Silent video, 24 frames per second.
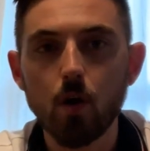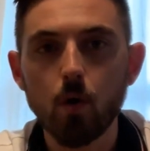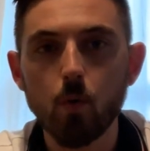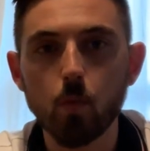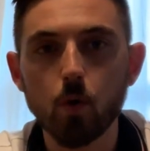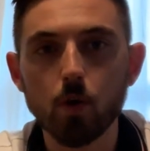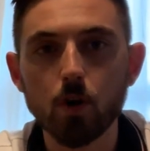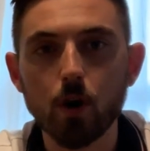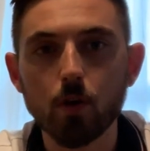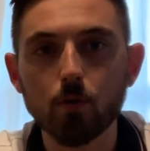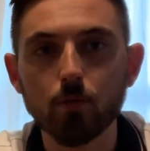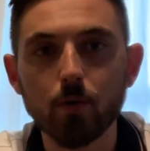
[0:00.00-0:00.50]

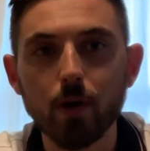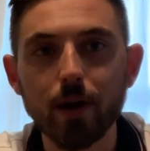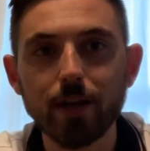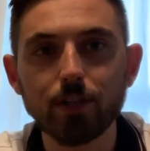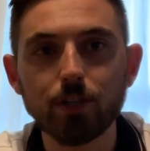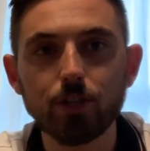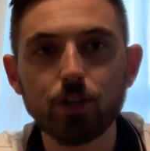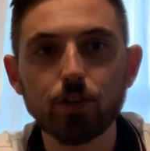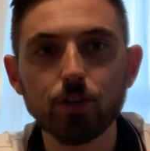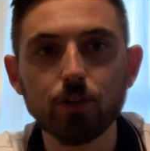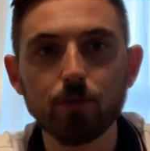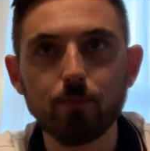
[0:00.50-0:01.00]
what our
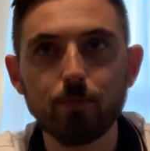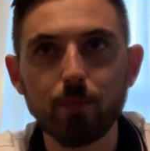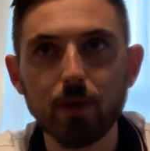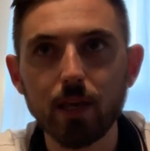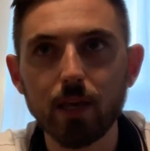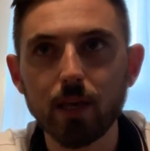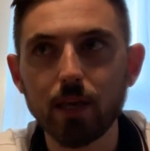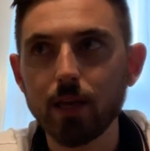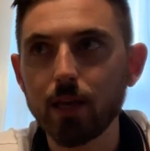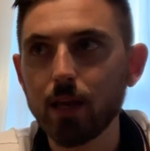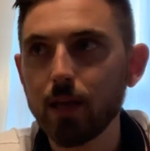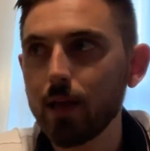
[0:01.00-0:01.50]
rights should
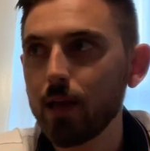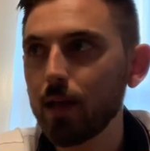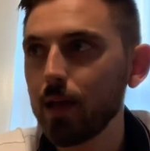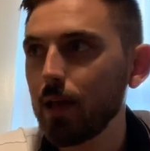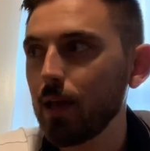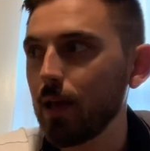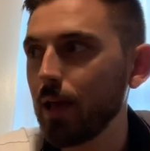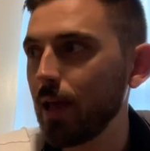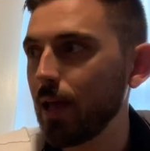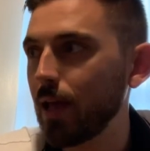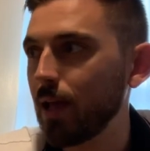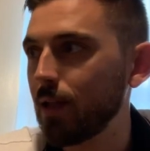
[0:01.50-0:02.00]
be
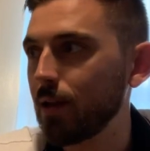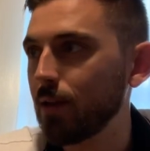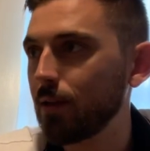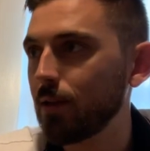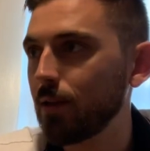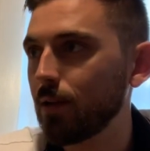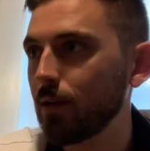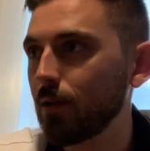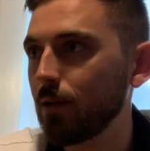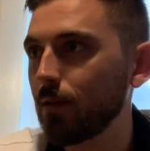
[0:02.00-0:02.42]
and